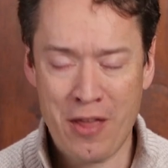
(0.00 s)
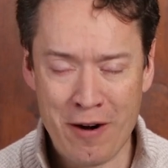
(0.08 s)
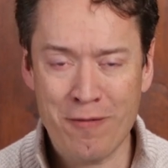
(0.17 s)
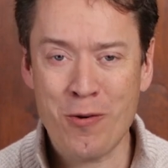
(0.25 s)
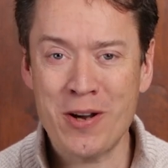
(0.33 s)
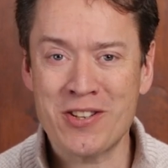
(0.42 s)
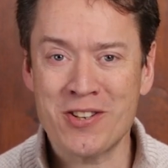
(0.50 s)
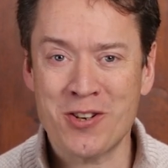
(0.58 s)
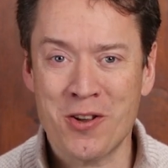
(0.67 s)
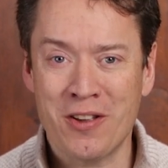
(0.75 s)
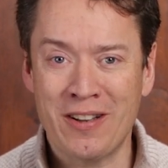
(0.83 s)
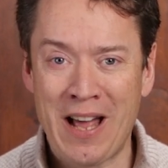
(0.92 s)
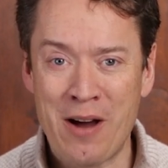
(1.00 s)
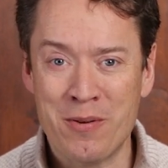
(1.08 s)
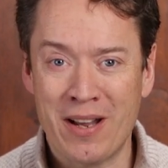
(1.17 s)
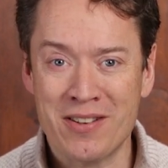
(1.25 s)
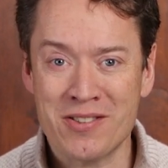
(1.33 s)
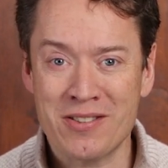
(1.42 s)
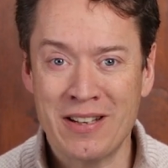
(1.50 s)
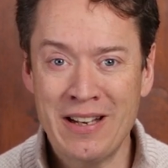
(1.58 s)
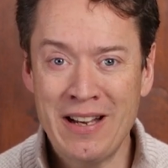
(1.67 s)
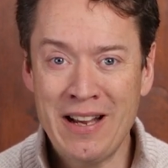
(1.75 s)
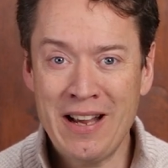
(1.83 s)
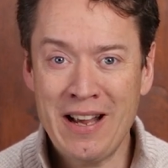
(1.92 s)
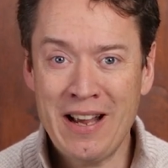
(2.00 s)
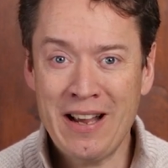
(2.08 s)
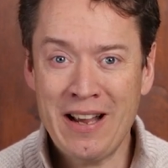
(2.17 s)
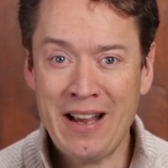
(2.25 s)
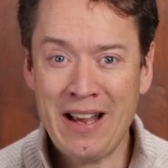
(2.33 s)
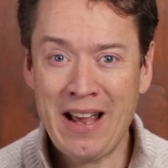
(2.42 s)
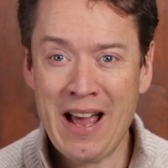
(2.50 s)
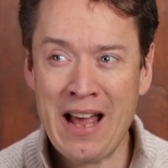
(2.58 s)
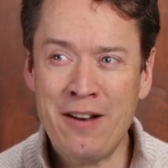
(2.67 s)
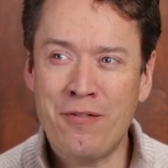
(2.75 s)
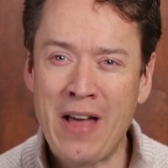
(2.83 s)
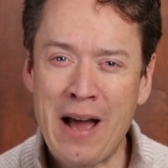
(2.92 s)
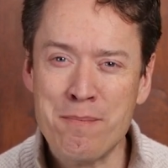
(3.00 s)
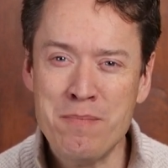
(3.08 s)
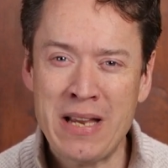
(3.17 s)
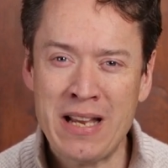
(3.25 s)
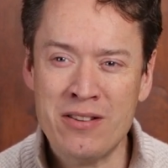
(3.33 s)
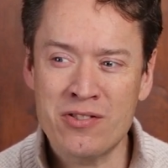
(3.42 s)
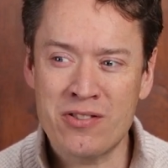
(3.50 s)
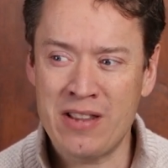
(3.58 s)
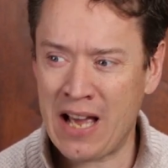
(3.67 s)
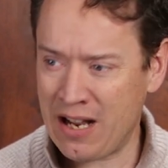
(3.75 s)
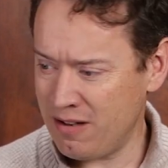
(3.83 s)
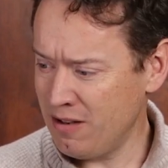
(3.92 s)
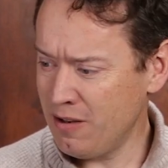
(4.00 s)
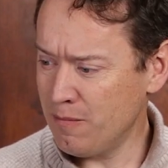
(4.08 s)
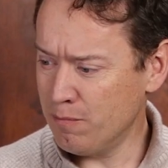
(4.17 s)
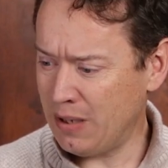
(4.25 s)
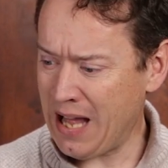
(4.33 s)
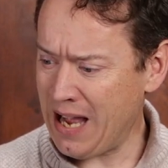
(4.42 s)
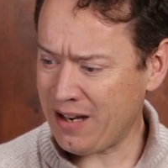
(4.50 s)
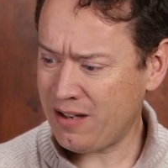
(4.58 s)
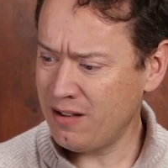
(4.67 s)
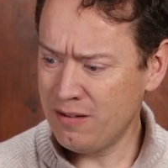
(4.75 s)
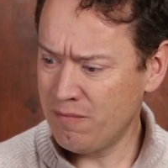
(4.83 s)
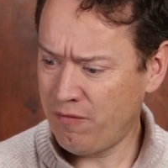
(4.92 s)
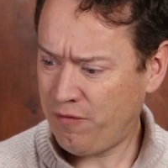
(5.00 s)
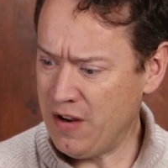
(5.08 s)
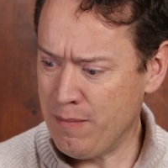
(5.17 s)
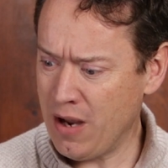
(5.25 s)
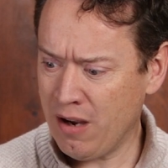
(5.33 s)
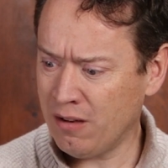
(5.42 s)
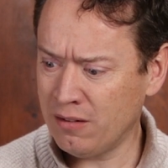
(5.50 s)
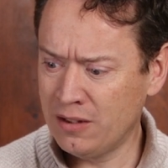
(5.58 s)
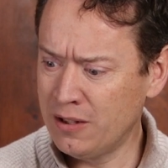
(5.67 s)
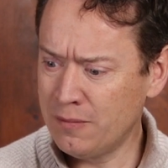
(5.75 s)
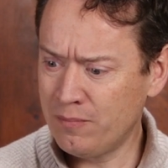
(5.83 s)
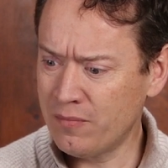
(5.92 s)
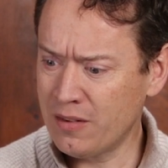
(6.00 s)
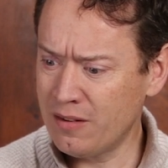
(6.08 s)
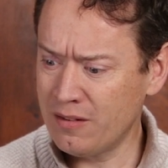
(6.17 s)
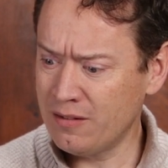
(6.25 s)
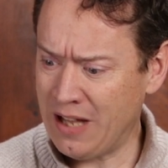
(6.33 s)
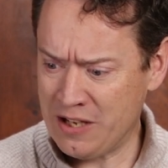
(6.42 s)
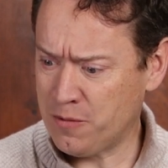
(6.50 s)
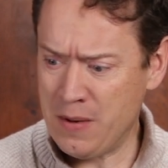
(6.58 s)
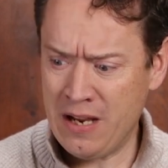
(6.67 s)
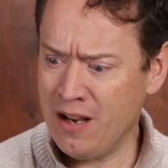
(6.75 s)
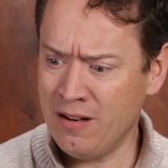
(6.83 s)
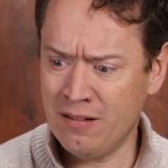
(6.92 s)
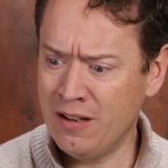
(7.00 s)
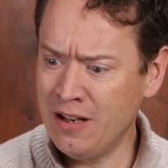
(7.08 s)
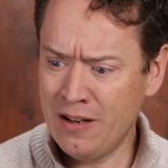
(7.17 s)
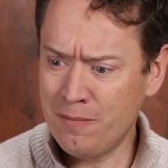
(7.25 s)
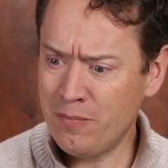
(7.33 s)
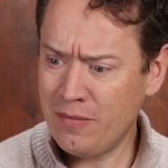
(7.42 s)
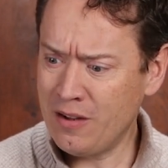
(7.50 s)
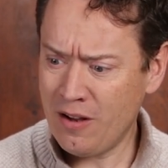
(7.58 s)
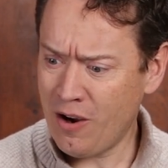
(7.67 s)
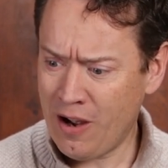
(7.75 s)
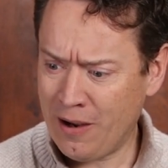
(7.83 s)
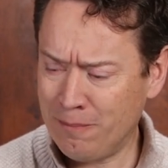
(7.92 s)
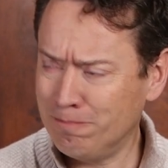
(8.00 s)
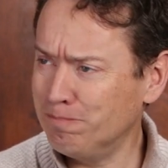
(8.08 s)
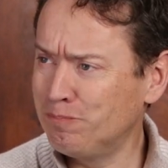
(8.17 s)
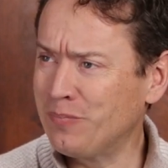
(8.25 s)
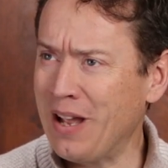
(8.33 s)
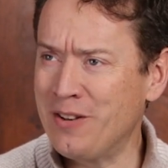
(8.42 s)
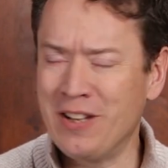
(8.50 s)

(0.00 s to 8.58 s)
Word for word: Their voices are the loudest. And if that means that black, female, lesbian, I'm